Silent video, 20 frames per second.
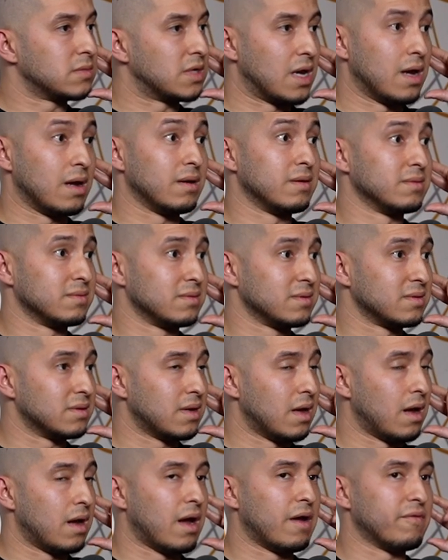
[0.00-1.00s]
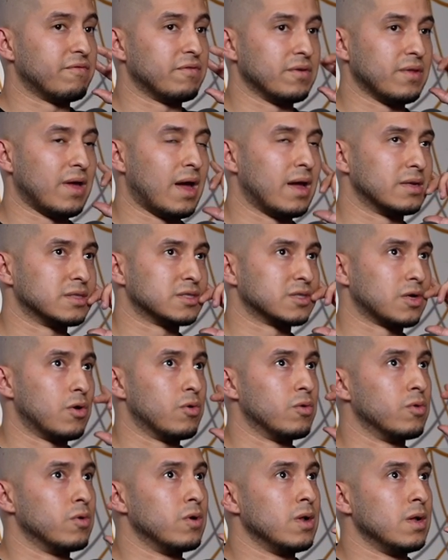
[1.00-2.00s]
Yeah. Yeah, I feel that. And
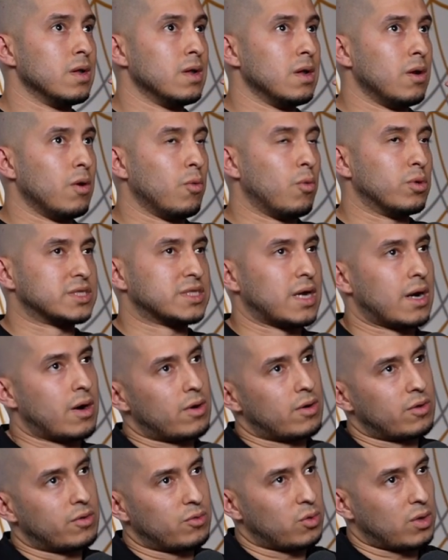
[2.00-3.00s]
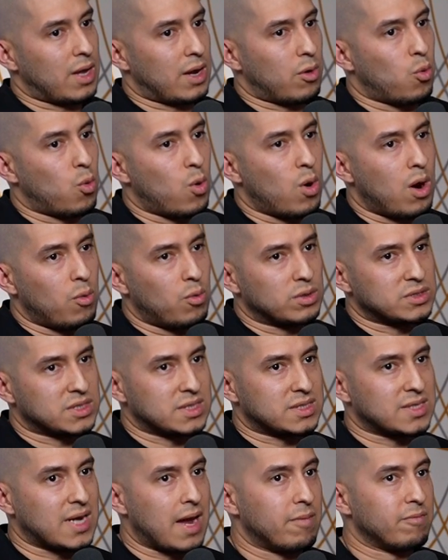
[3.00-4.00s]
so was there like what was the
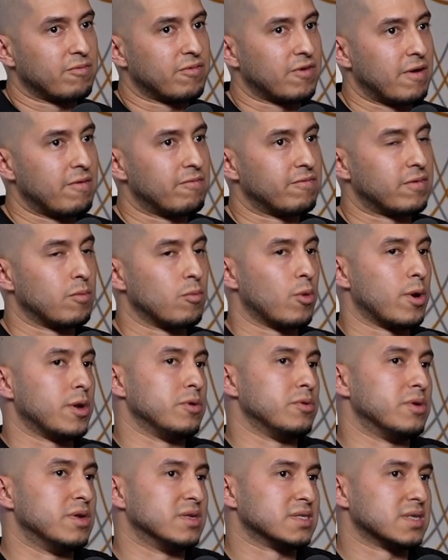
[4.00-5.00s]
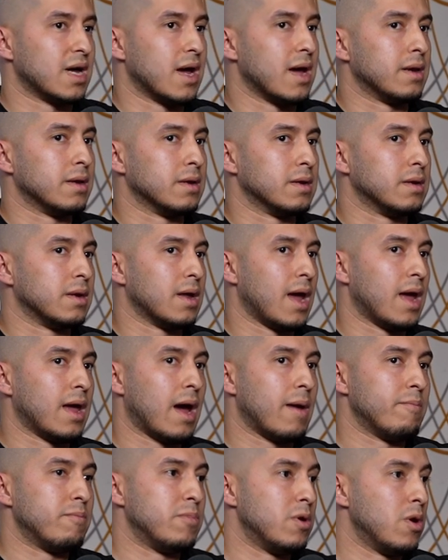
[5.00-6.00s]
time frame from when you decided, hey,
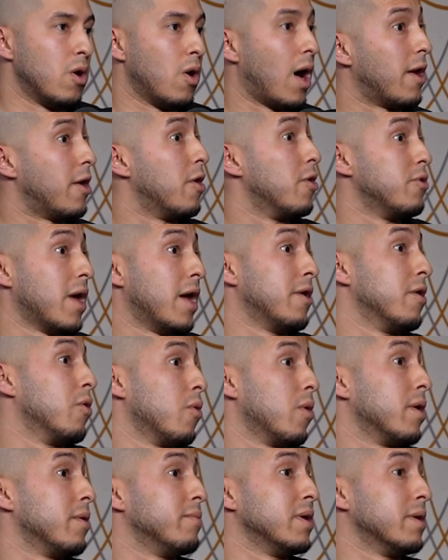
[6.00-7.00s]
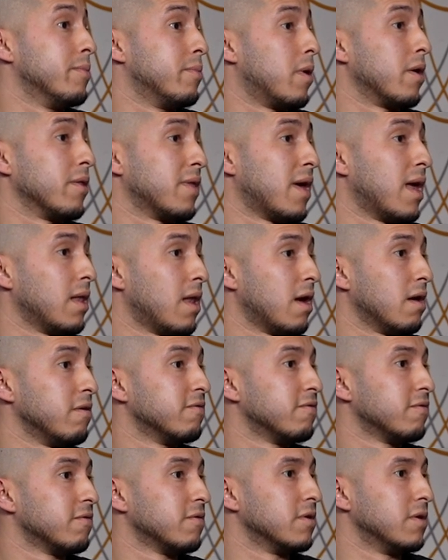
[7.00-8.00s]
I'm no I don't I don't want to be a part of that life?
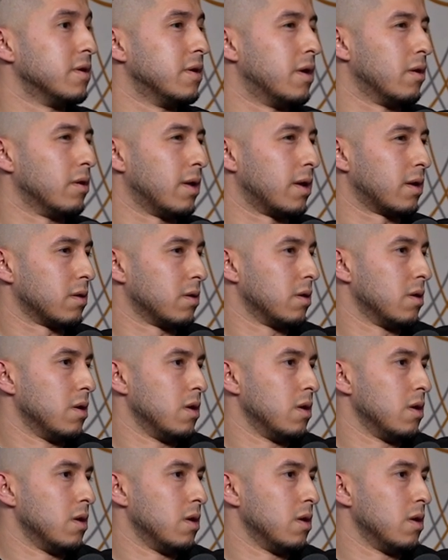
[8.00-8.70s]
Mm-hmm. You know, like